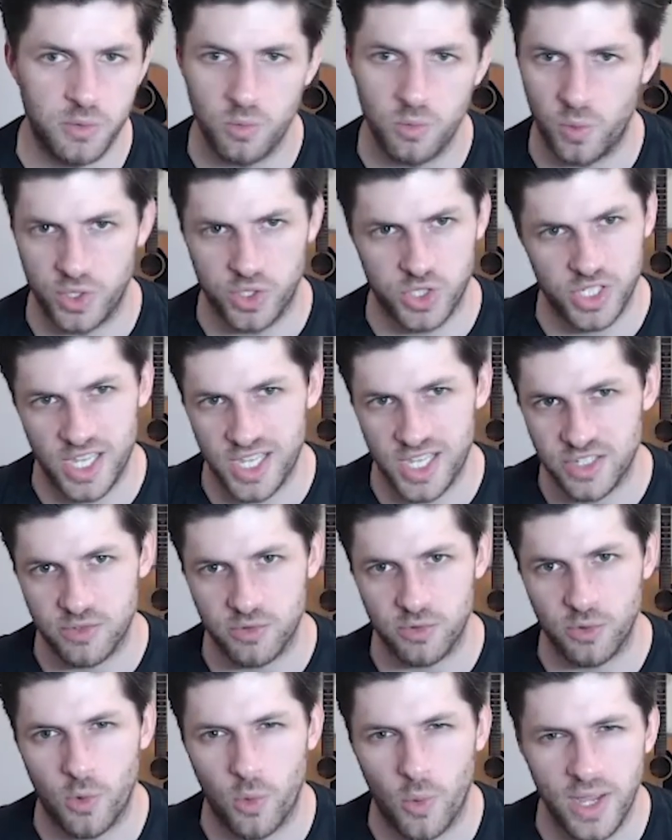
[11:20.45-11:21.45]
which isn't
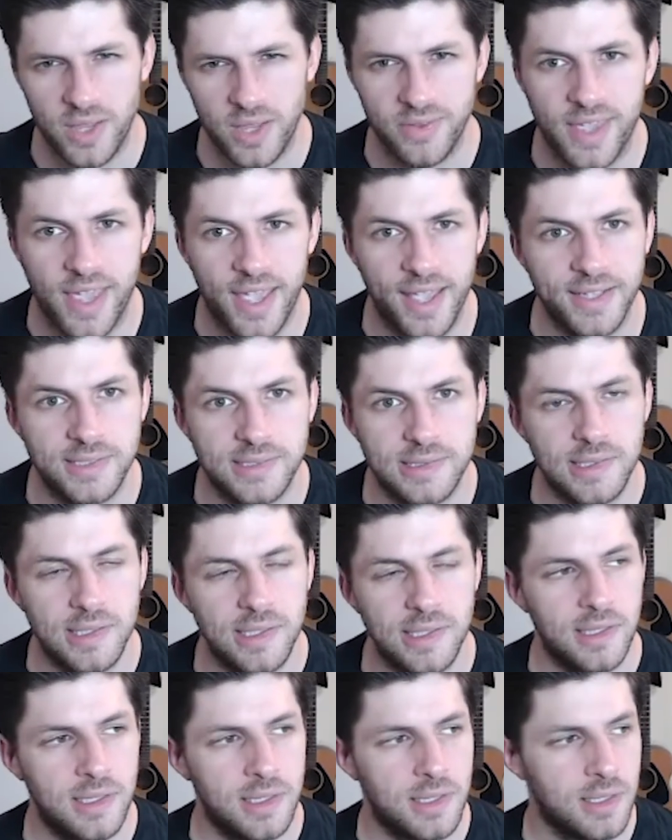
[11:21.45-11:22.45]
quite the case
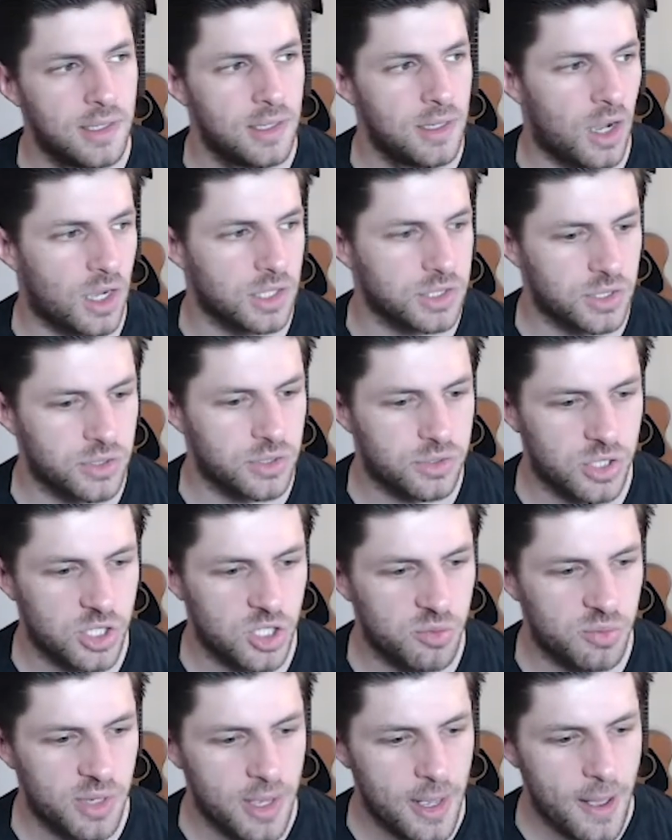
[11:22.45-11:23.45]
on YouTube.